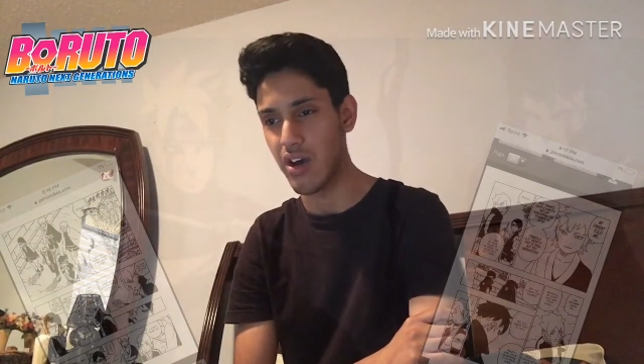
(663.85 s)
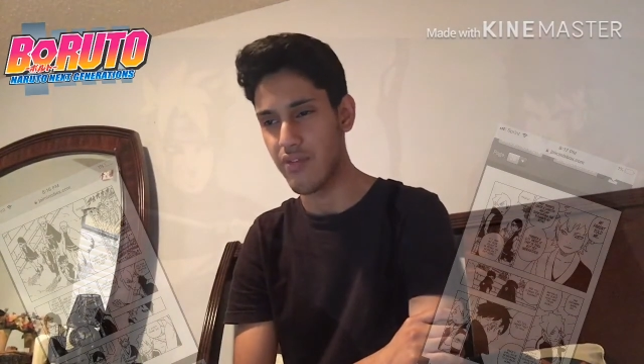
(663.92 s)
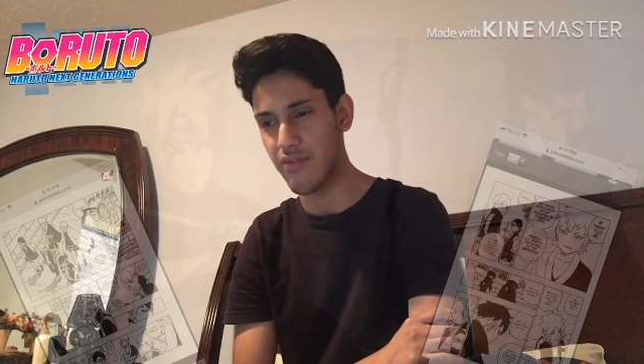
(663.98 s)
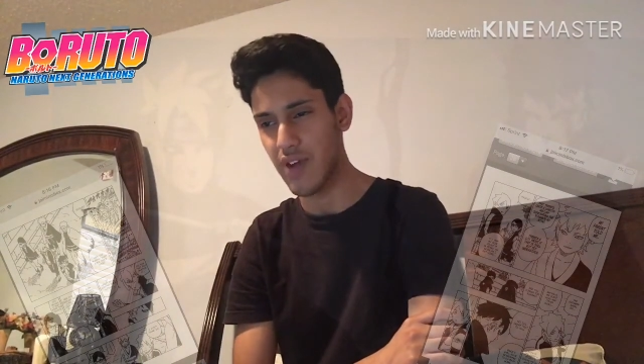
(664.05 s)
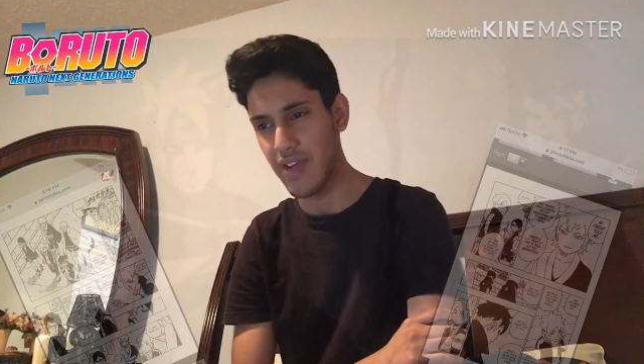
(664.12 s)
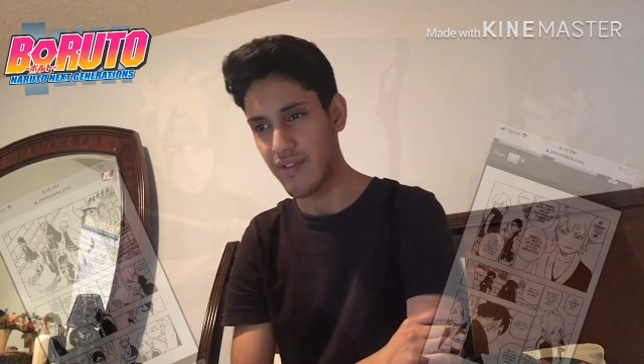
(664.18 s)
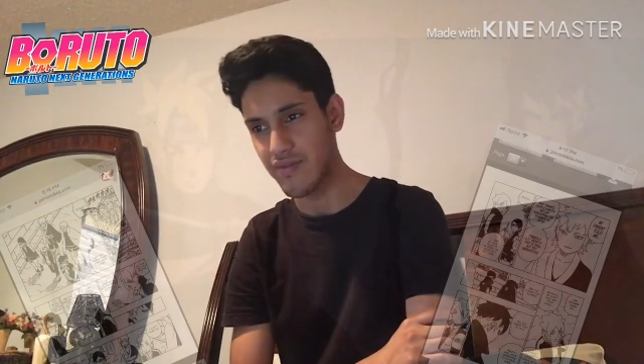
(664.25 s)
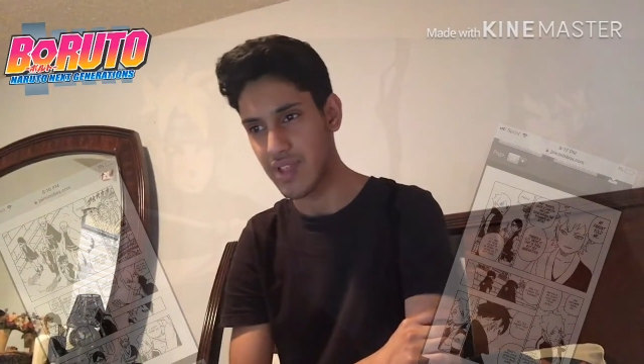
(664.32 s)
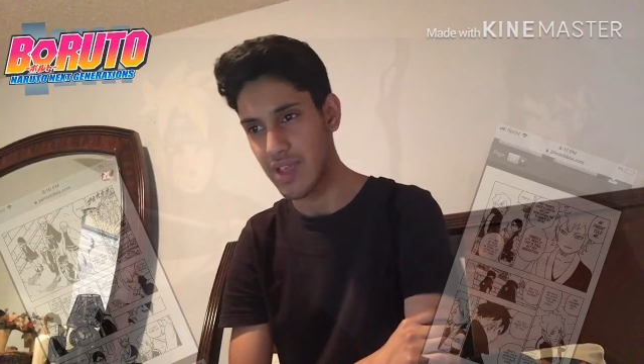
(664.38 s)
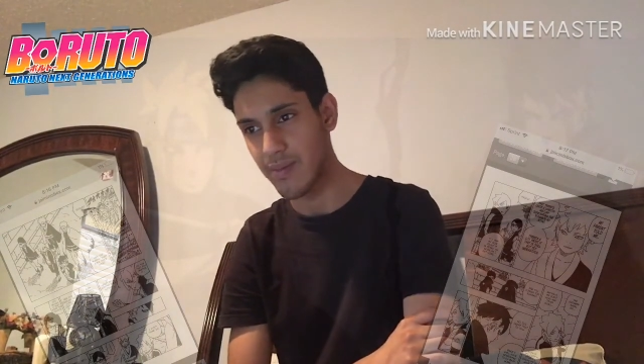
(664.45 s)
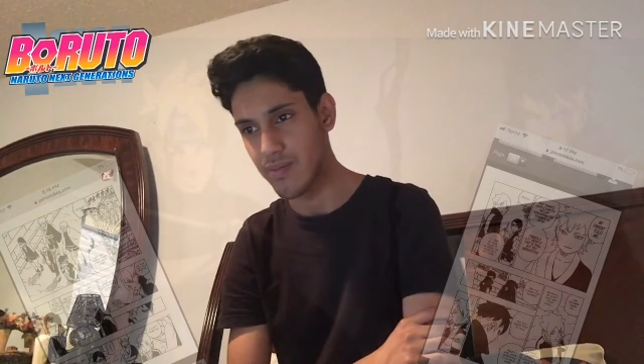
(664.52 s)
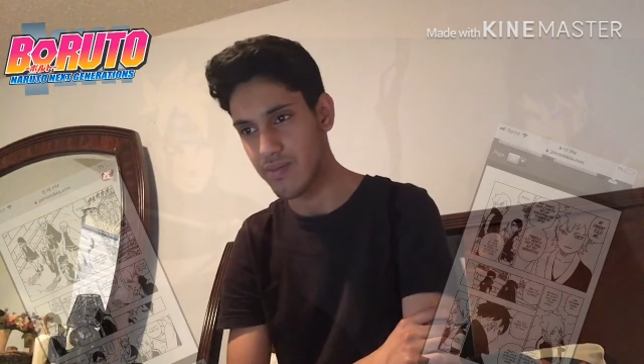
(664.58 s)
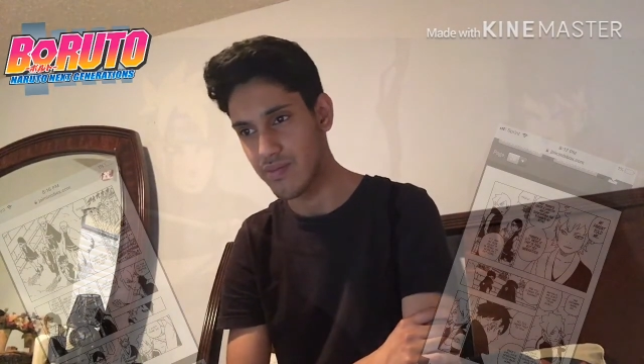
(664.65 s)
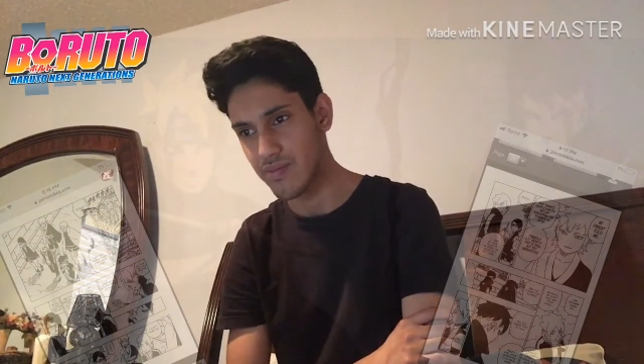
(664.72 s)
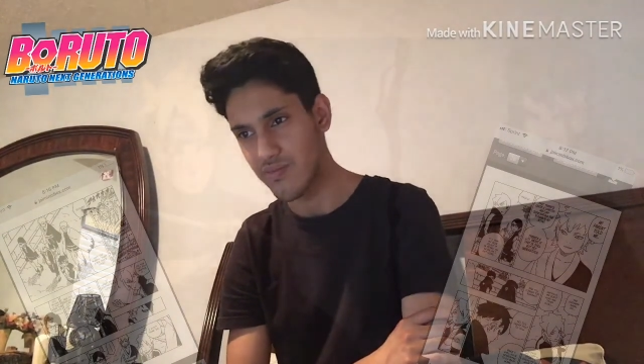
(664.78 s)
five of
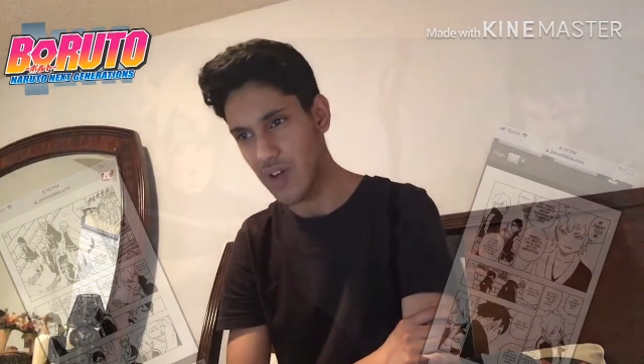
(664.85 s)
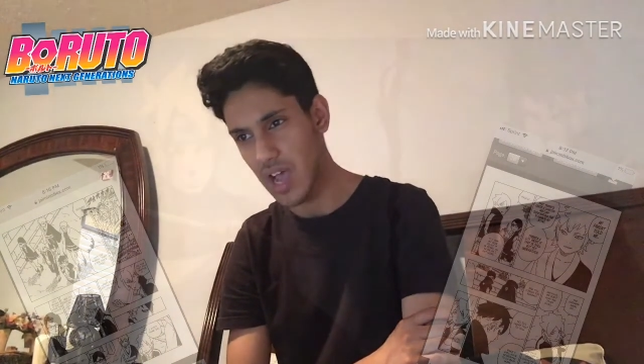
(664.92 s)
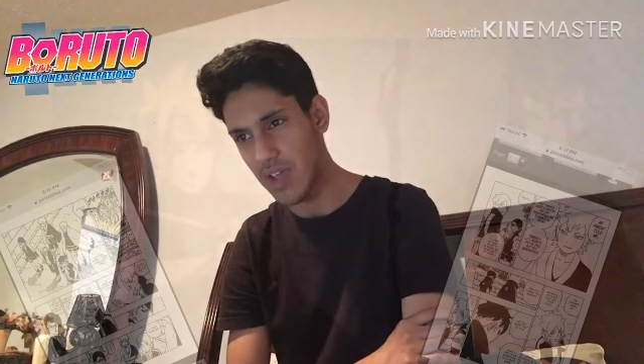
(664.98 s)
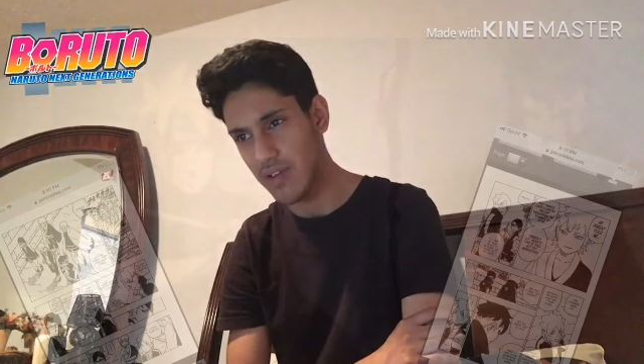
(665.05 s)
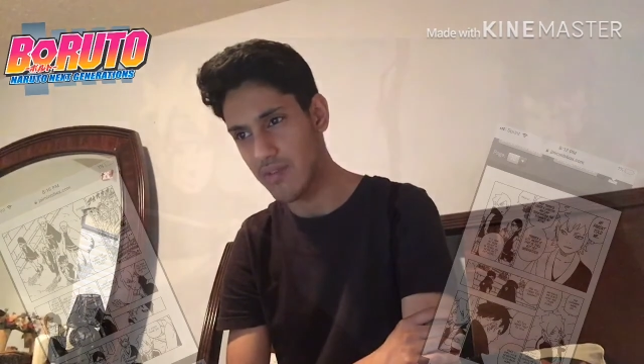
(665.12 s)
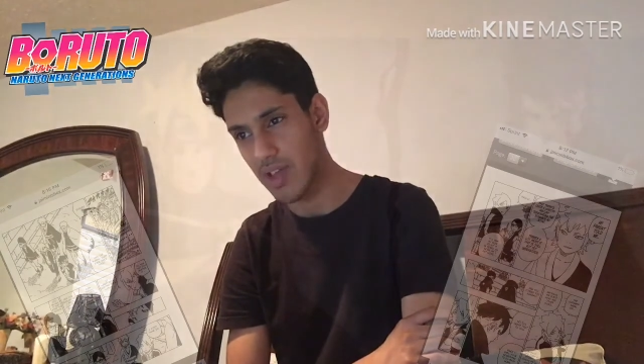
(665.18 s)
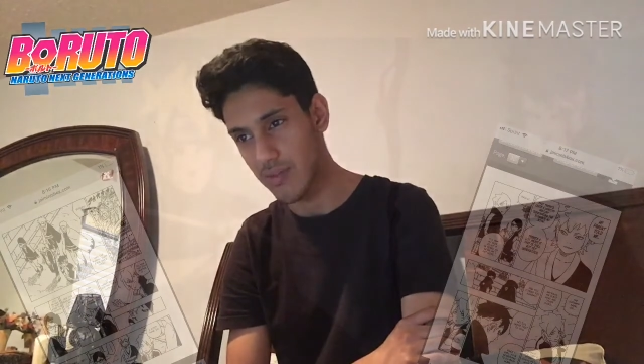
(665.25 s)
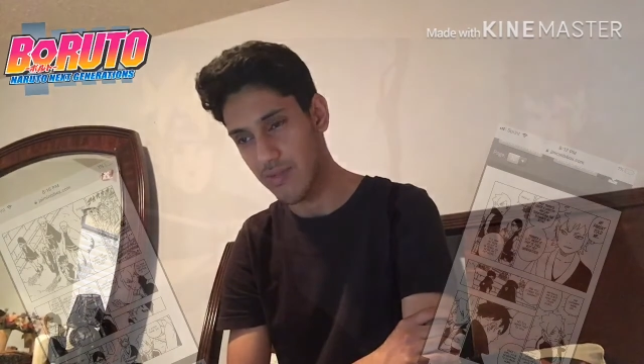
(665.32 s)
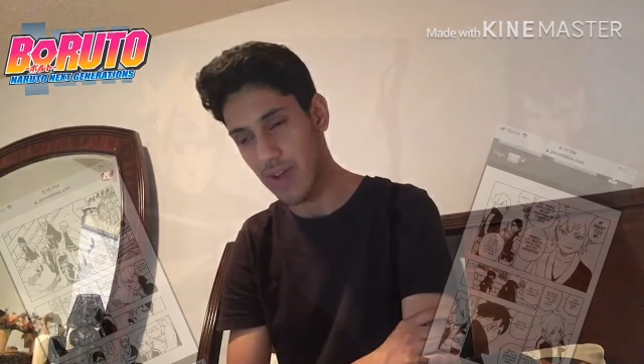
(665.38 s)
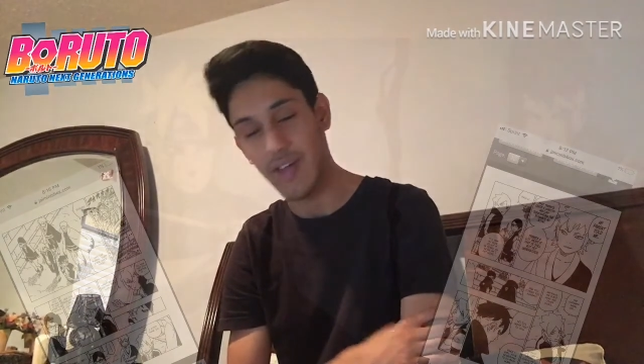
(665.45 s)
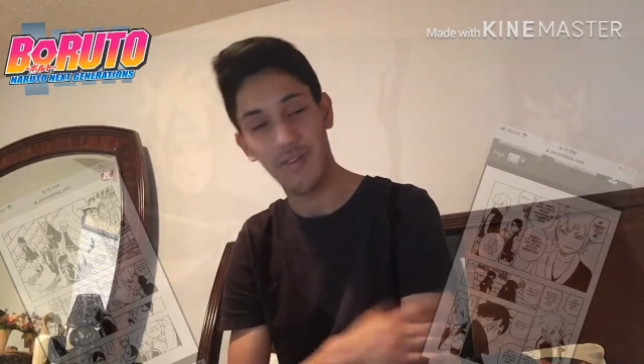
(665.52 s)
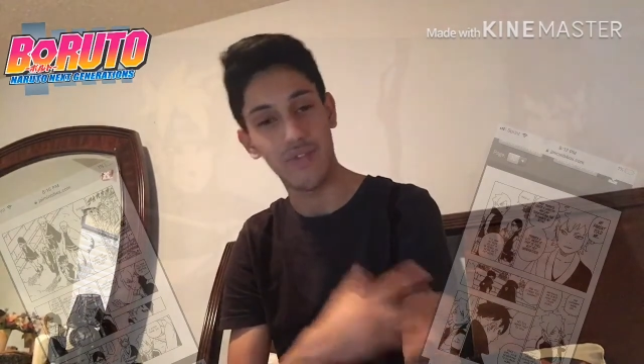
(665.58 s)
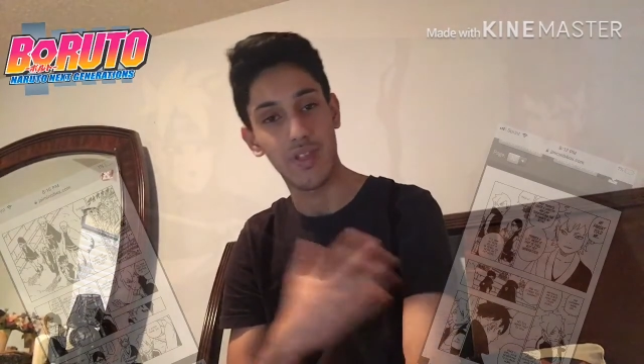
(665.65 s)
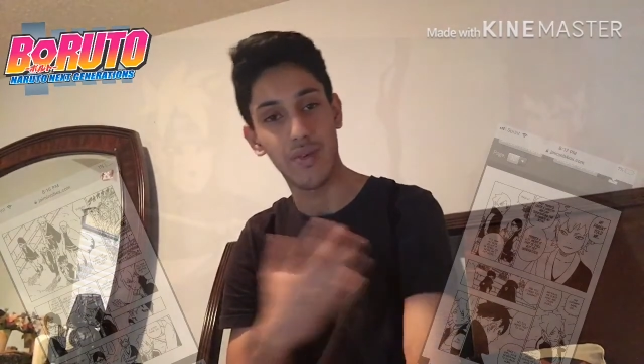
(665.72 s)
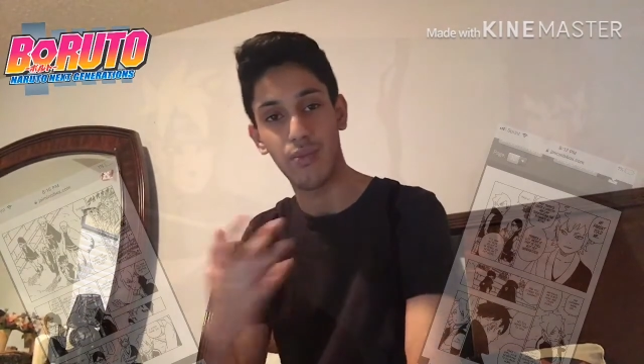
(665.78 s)

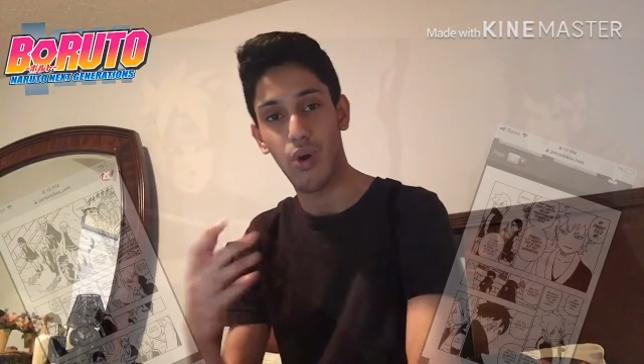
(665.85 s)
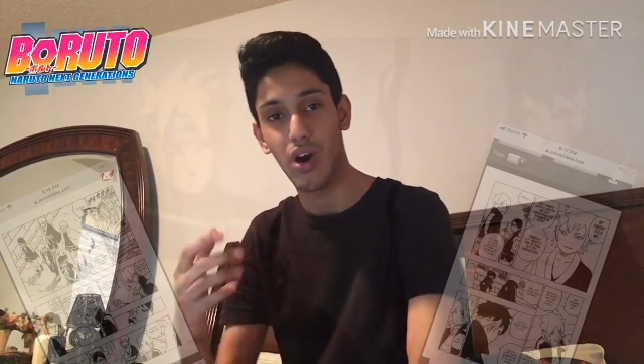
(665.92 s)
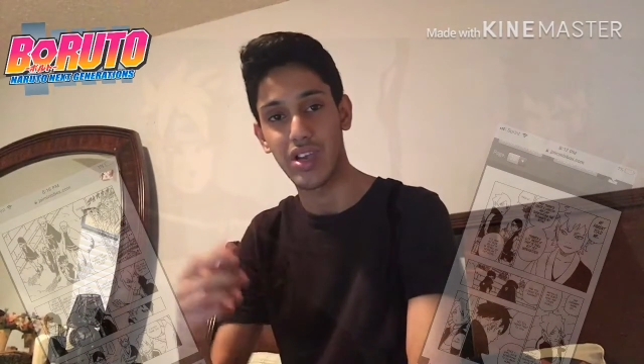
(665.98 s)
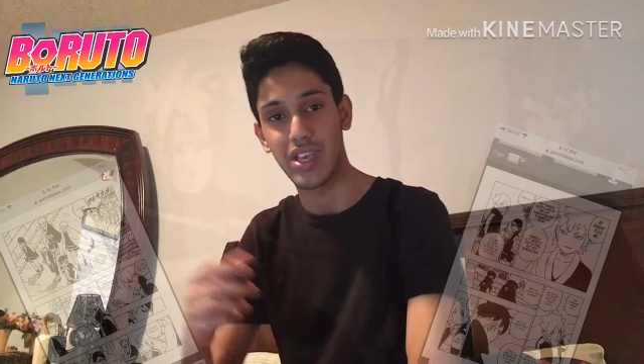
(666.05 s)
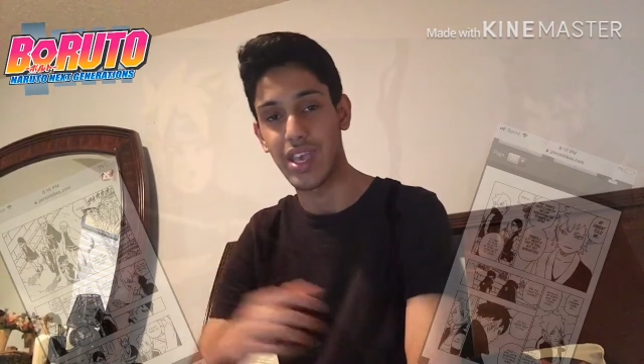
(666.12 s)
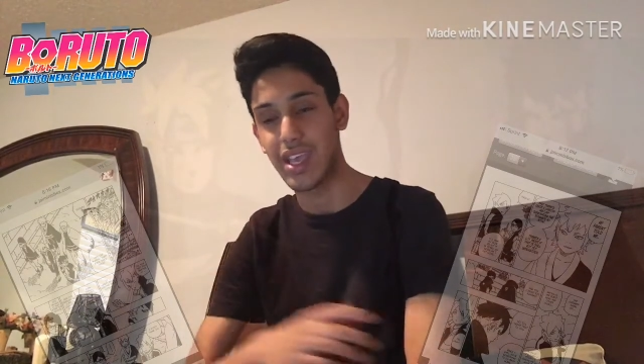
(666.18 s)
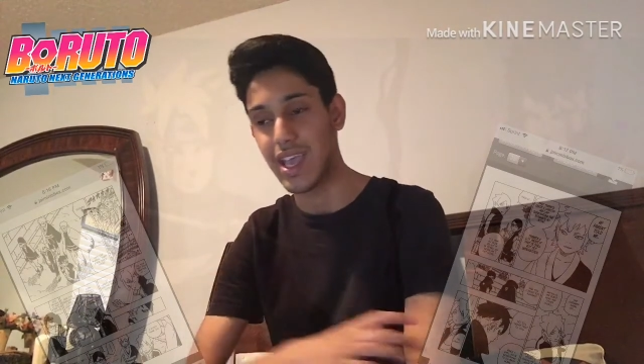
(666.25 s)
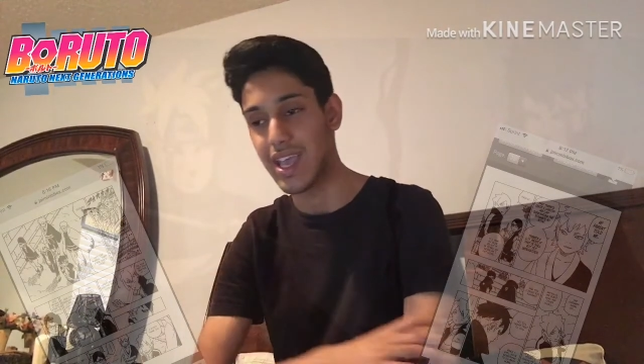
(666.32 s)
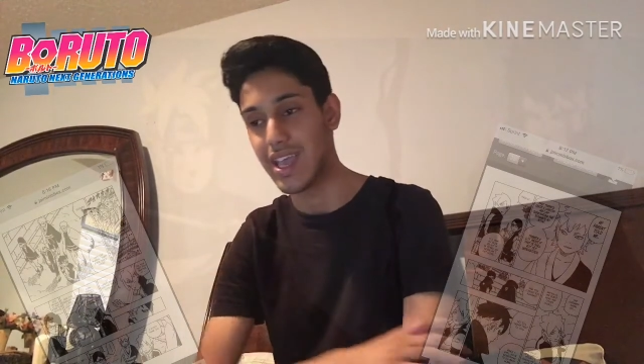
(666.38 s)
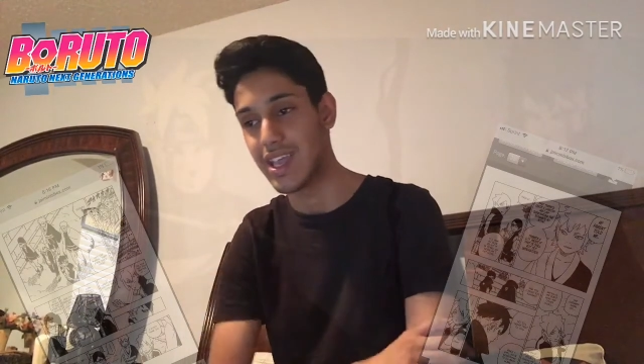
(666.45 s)
them walking.